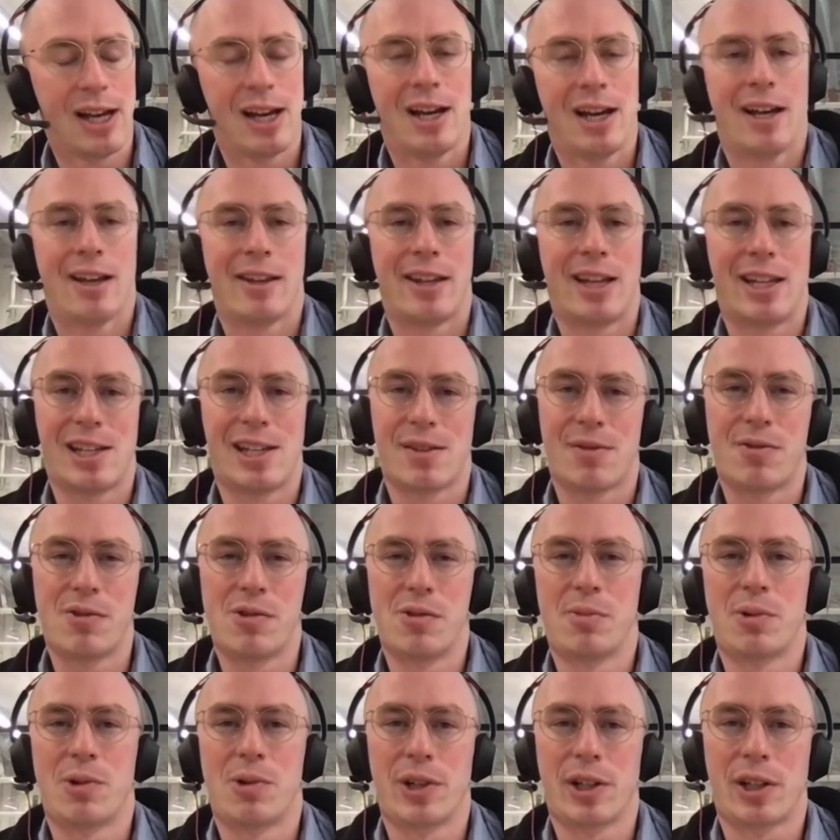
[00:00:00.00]
Mm-hmm. Then there's a
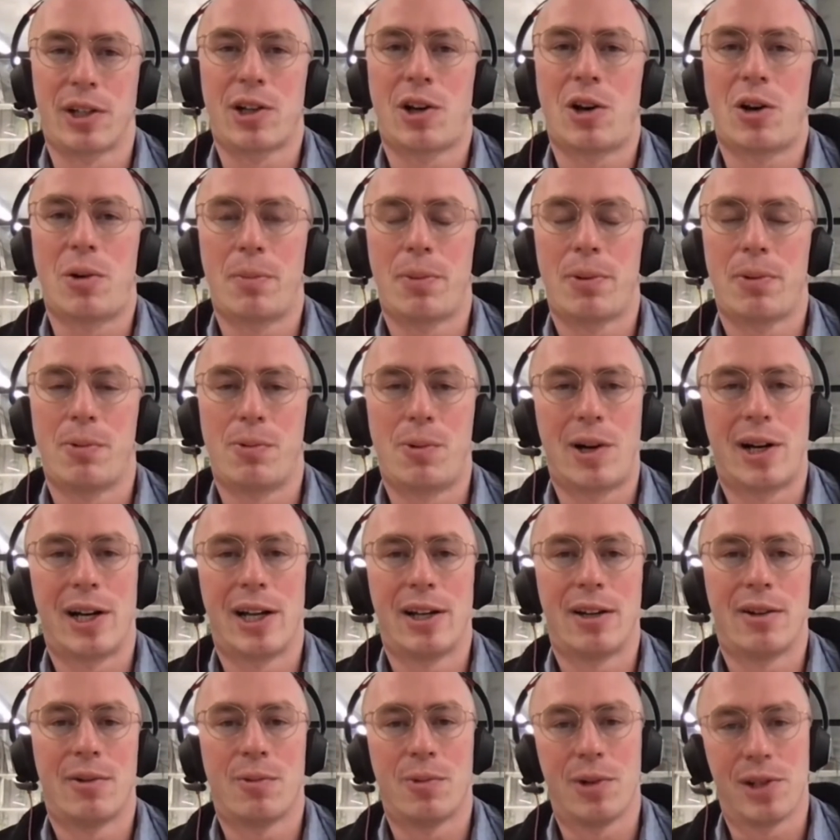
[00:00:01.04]
form called a
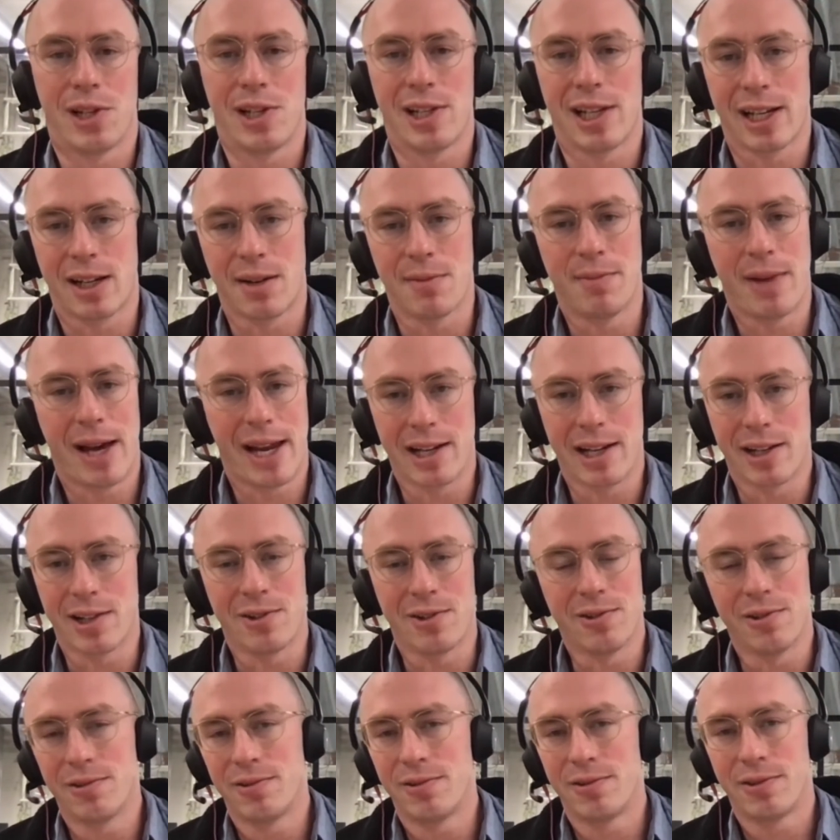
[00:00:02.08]
COP1, which is like a
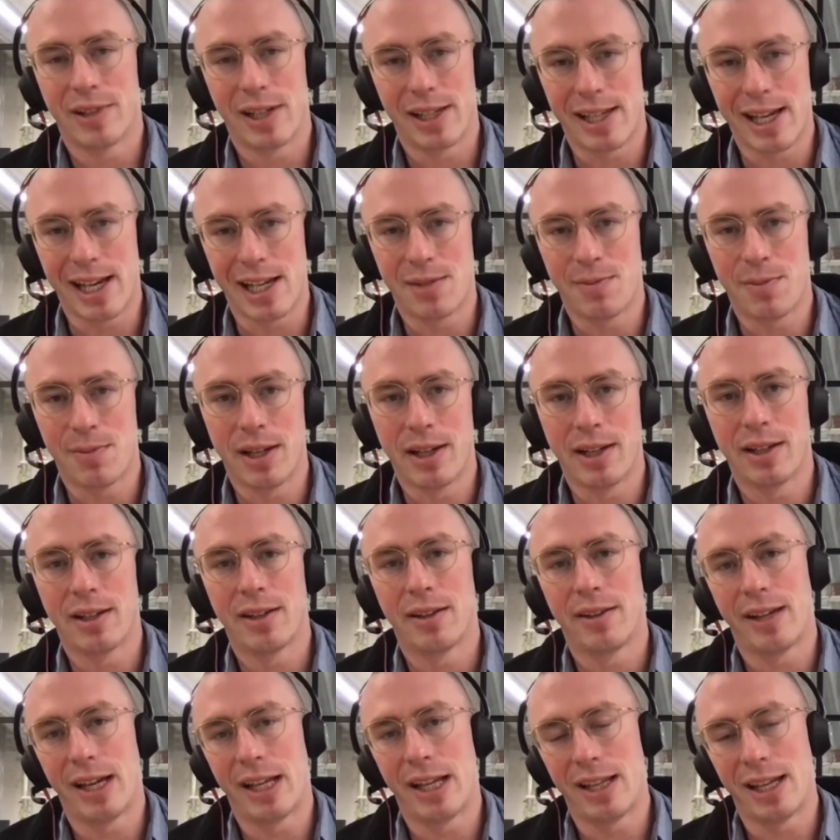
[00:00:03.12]
medical assessment.
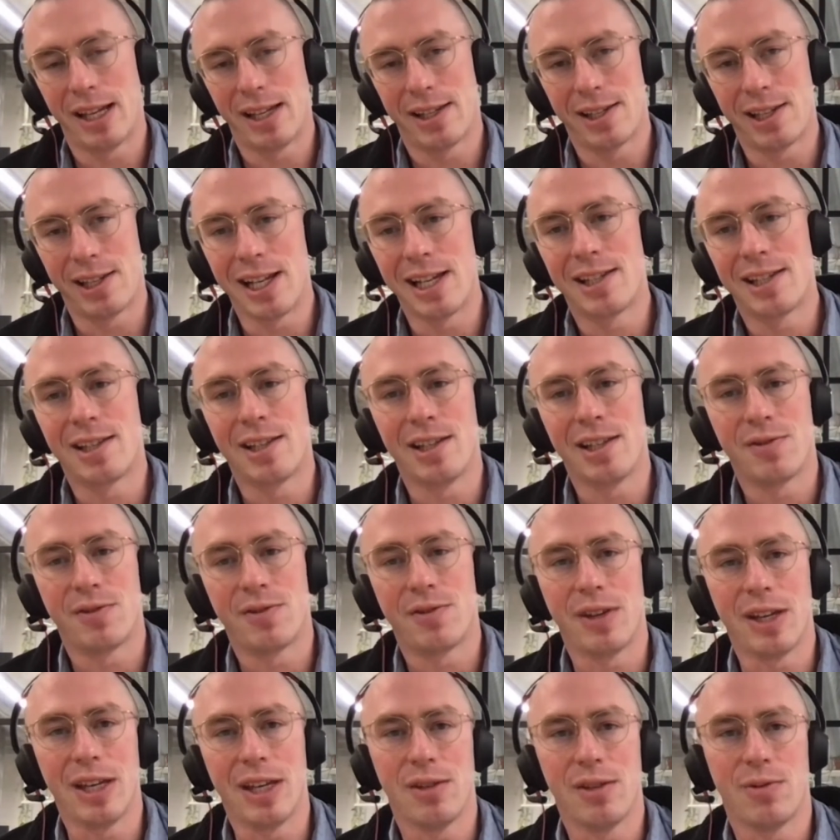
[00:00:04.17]
Then there's solicitor's
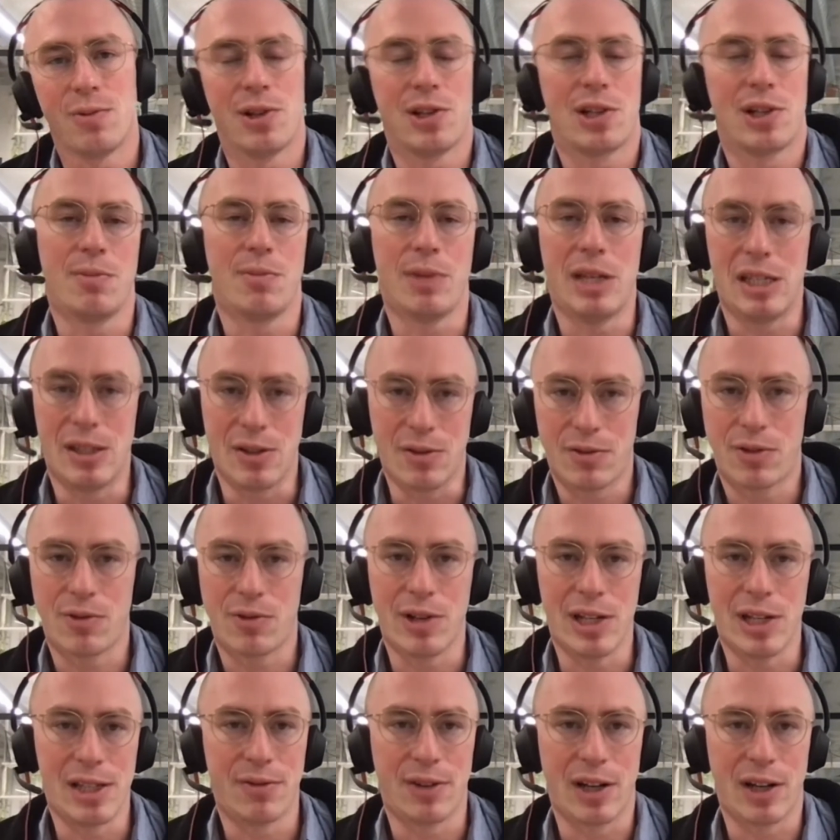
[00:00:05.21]
fees, which can be sort of
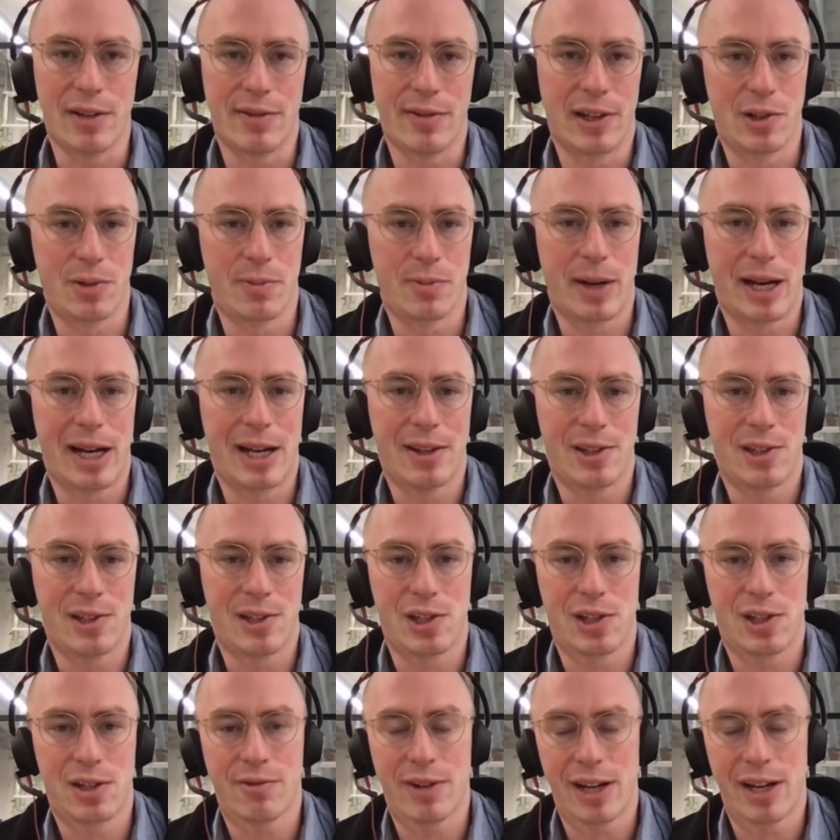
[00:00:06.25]
£300 to
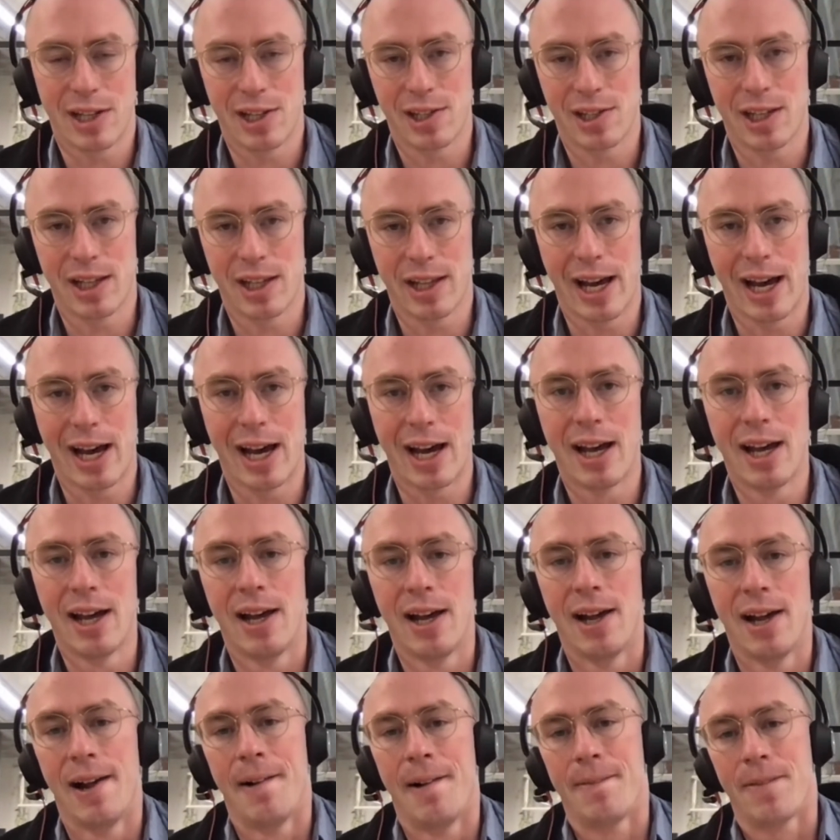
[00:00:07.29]
£500 just to register that.
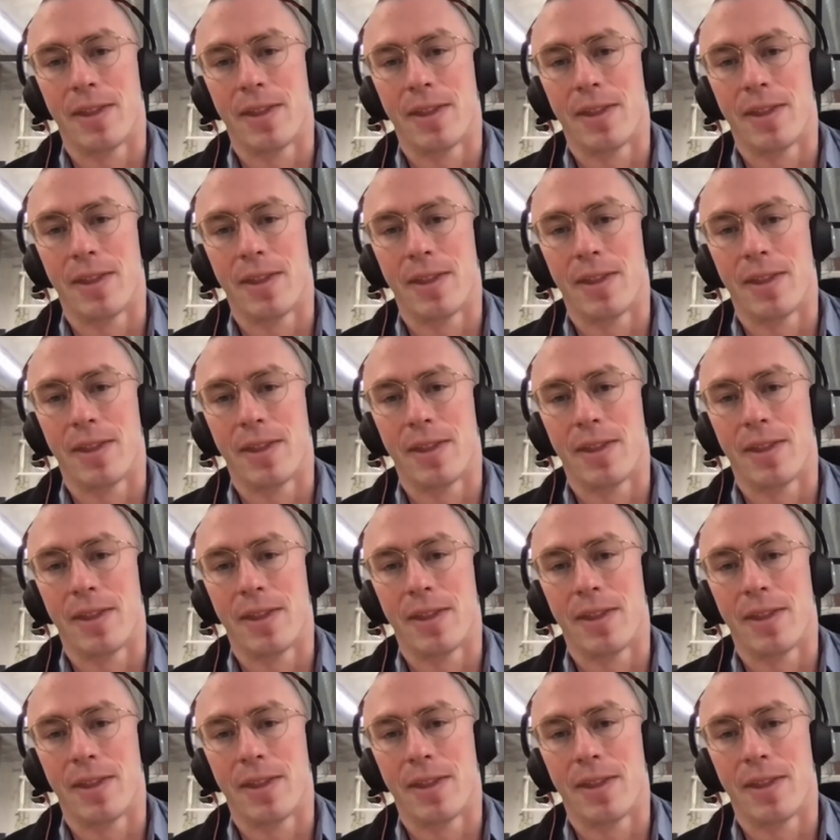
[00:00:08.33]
